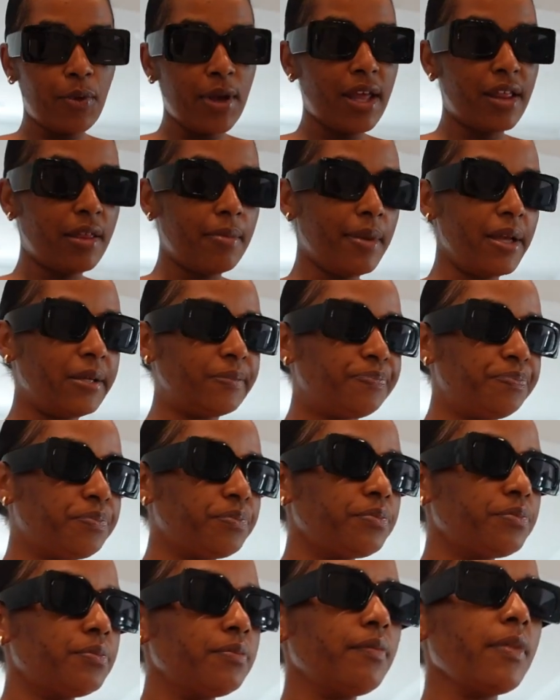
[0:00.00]
with me.
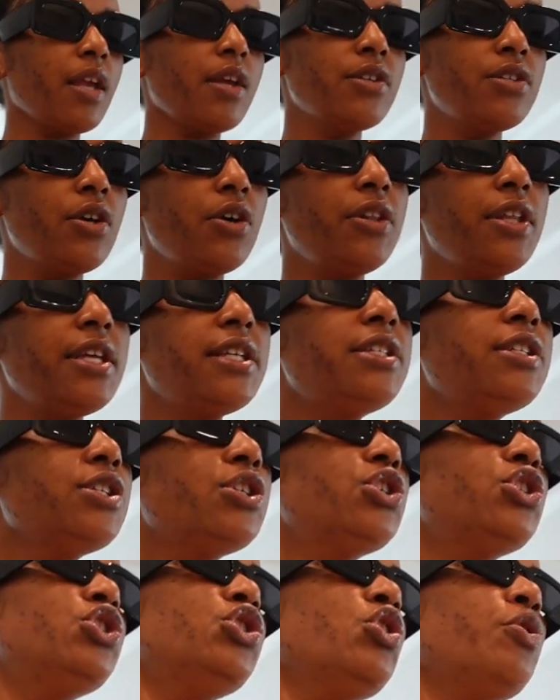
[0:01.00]
So this
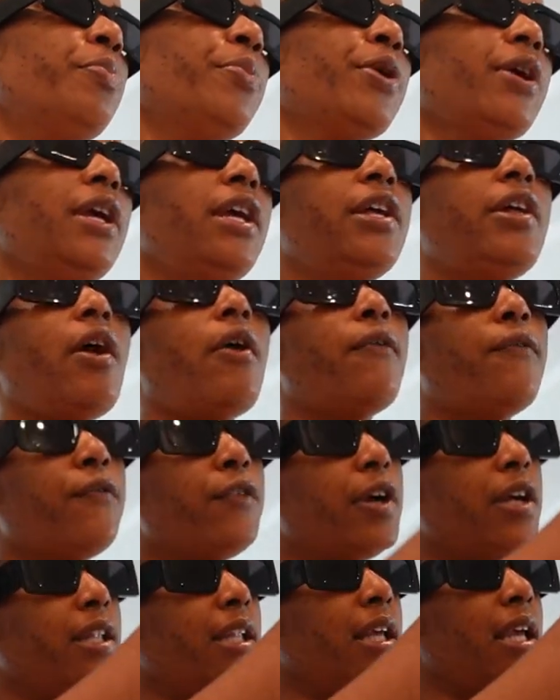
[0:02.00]
is super
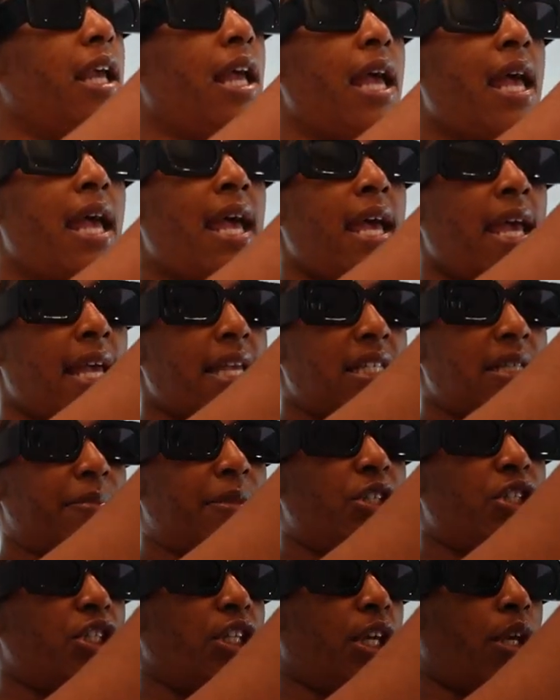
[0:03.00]
eco-friendly. It's
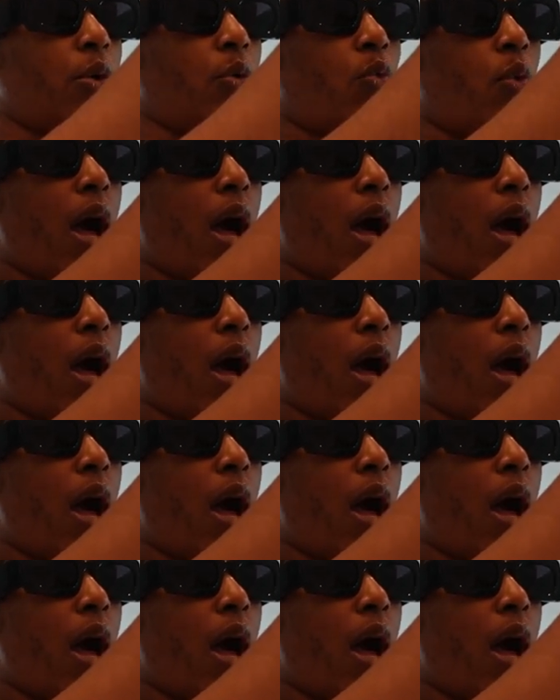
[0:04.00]
machine